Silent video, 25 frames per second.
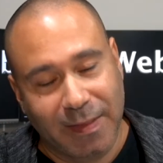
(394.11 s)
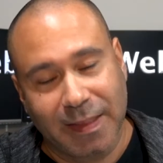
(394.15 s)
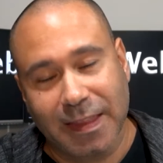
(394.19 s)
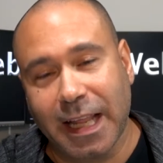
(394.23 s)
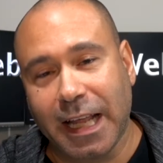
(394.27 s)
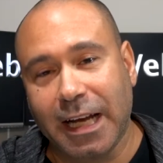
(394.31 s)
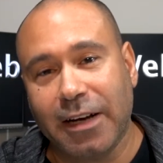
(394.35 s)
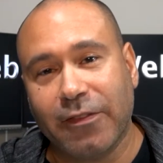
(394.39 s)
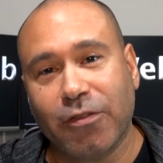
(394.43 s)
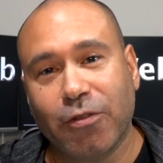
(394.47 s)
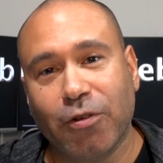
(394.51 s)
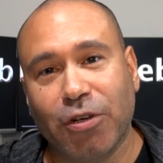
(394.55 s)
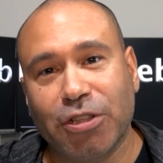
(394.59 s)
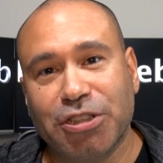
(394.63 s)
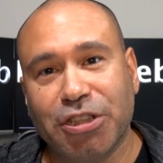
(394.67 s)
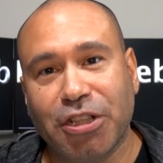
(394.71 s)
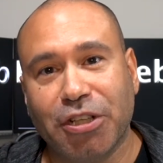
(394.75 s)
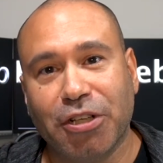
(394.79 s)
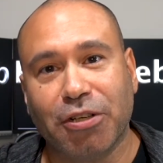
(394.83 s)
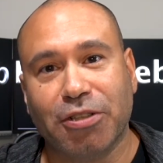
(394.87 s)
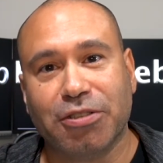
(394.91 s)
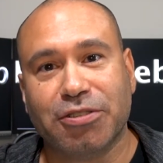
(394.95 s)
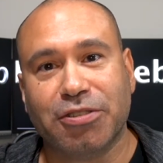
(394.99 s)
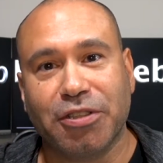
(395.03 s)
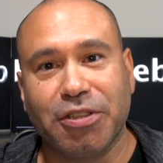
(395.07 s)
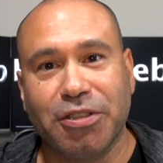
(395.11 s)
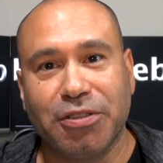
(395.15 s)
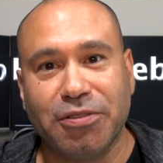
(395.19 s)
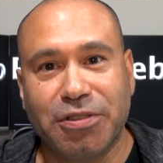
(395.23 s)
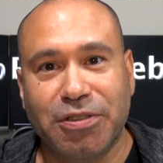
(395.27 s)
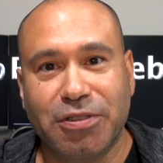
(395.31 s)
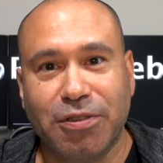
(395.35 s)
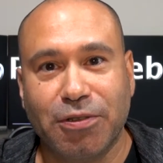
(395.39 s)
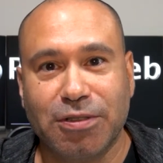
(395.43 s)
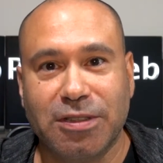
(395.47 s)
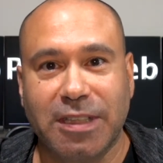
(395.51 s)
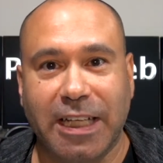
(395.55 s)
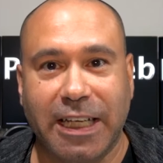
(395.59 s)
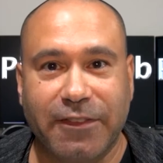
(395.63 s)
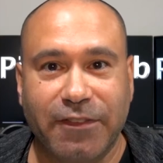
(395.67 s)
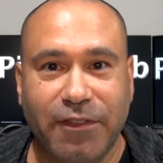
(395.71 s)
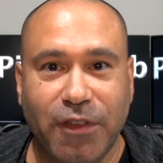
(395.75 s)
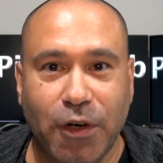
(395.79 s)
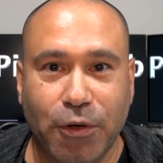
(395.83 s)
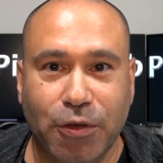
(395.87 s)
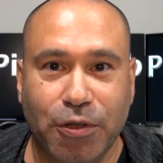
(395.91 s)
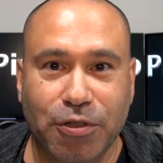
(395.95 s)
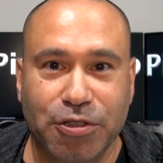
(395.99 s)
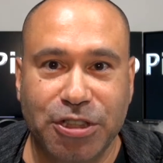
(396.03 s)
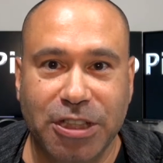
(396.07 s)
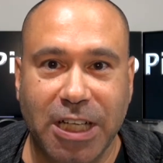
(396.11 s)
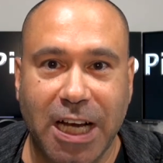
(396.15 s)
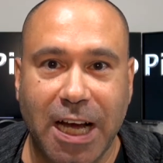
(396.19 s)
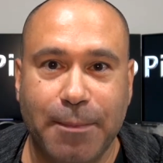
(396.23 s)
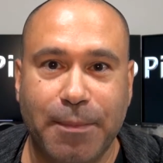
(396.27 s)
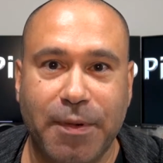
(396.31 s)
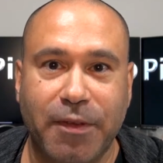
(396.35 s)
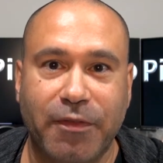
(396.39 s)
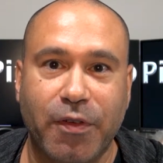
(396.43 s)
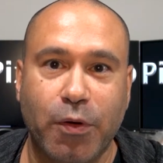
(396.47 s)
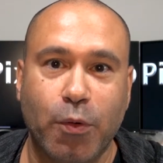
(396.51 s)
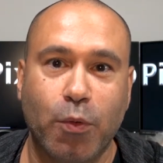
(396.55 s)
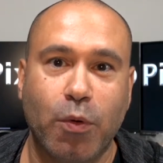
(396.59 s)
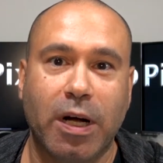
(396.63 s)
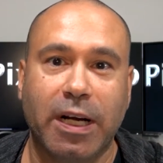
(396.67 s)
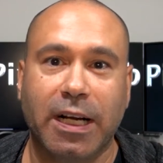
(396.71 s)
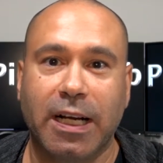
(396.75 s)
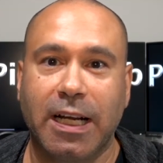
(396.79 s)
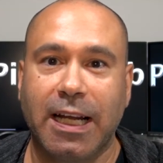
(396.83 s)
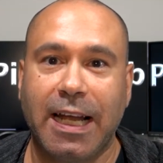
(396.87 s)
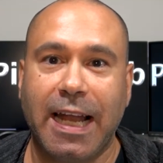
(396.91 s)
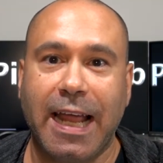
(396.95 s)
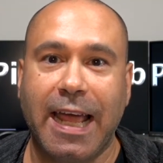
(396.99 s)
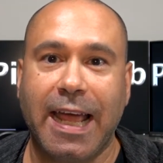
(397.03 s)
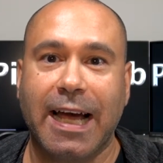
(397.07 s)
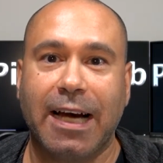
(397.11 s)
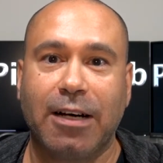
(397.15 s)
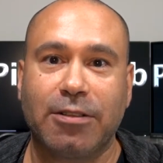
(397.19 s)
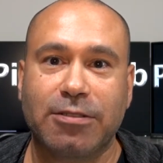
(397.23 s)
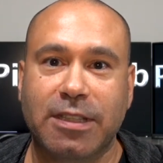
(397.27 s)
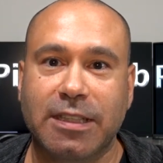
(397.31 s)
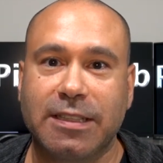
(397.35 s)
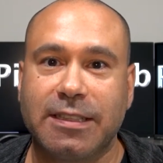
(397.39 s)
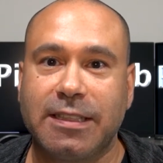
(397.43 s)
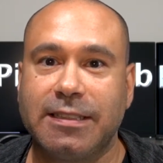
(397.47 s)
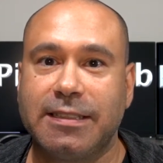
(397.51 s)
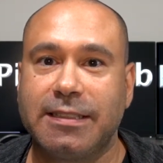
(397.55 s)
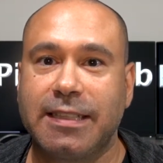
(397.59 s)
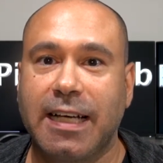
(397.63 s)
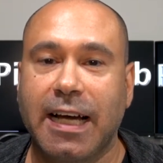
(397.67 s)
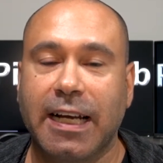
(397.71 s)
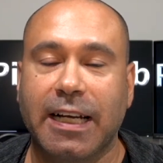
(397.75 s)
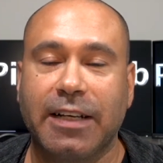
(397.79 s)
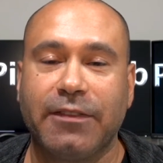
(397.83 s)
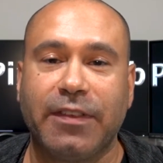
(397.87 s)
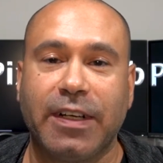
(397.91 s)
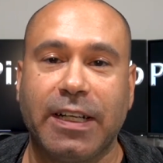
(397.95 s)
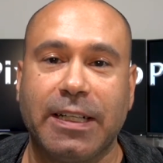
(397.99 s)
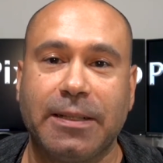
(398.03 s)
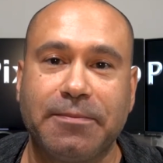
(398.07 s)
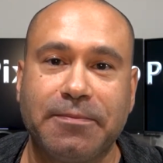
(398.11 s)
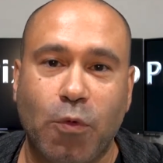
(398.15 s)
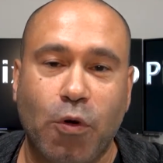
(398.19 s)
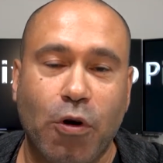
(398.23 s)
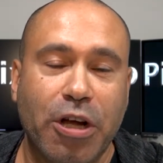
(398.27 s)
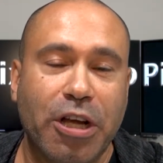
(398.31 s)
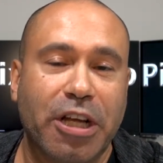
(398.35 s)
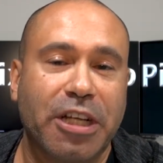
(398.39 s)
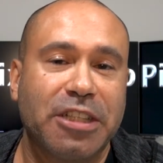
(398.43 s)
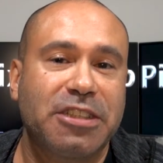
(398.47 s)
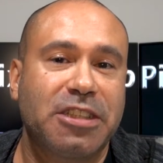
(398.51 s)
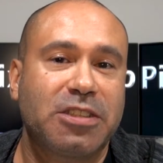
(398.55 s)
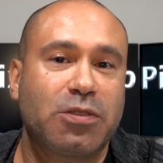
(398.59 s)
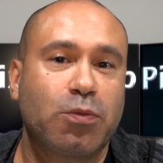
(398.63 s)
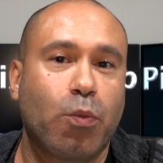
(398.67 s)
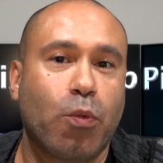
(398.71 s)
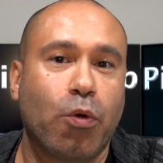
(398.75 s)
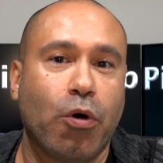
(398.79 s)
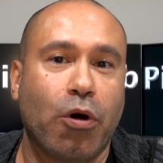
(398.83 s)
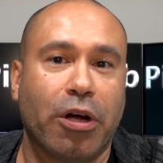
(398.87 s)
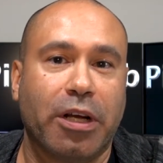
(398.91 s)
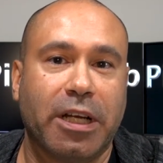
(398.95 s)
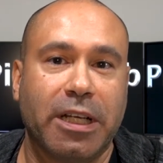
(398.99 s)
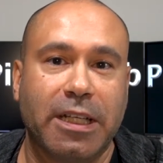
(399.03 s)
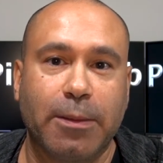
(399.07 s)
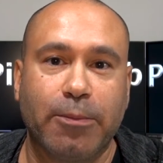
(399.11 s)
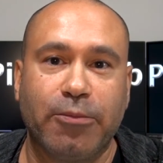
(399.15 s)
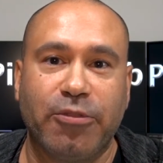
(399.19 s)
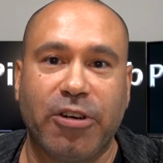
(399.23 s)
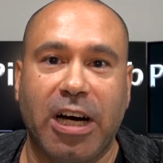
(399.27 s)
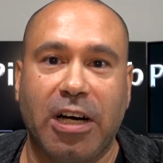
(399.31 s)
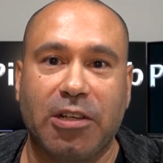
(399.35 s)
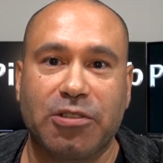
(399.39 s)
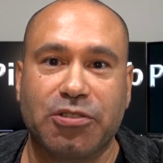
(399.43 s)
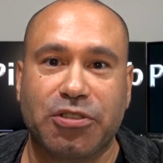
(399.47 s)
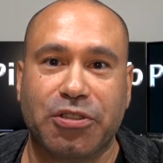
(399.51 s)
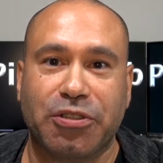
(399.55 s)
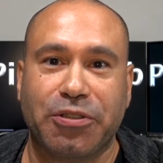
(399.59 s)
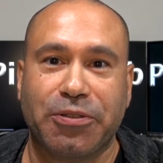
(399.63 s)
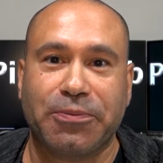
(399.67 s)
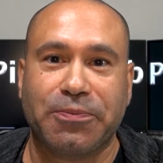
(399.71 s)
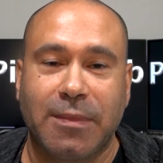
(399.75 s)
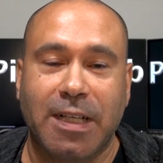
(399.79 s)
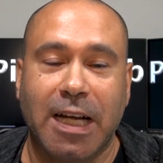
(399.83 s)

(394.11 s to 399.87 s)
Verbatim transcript: Then of course you could also use tools like Photoshop if you want to lay out the design of it, or you could just work in the browser.